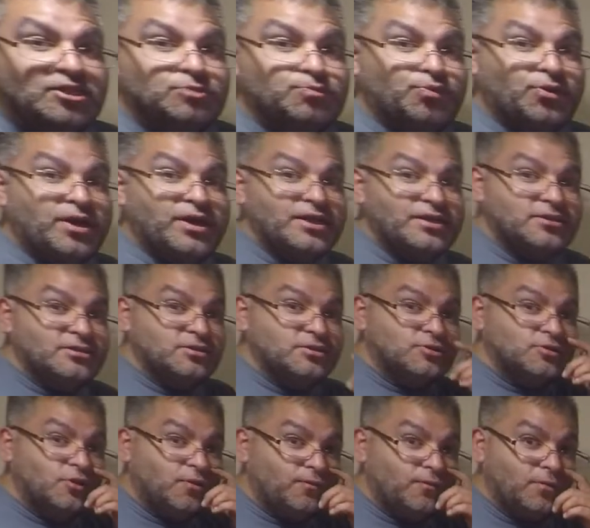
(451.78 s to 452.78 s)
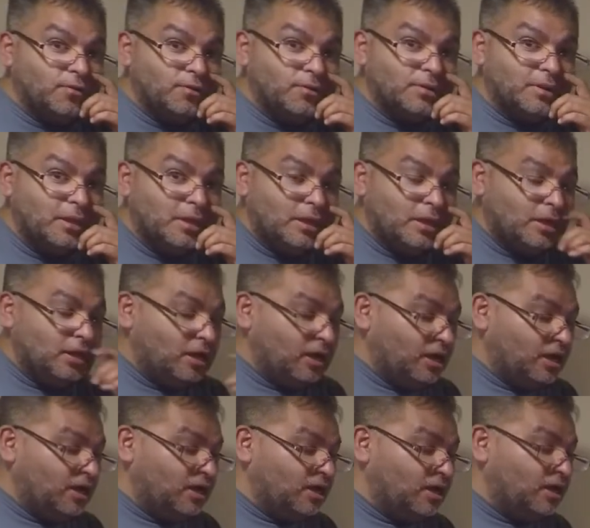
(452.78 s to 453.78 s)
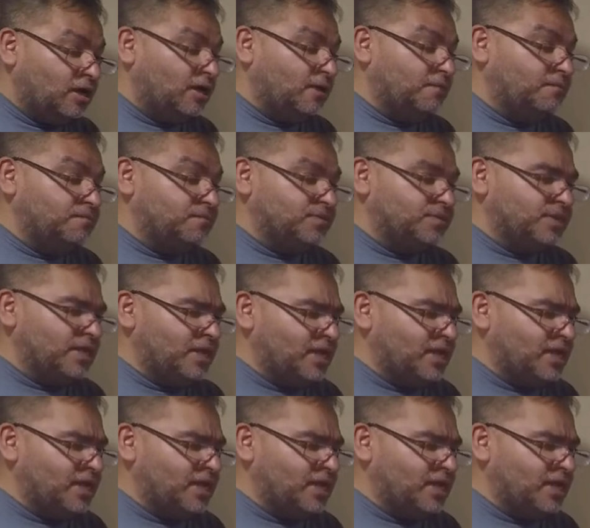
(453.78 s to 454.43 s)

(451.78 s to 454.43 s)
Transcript: products and so forth, they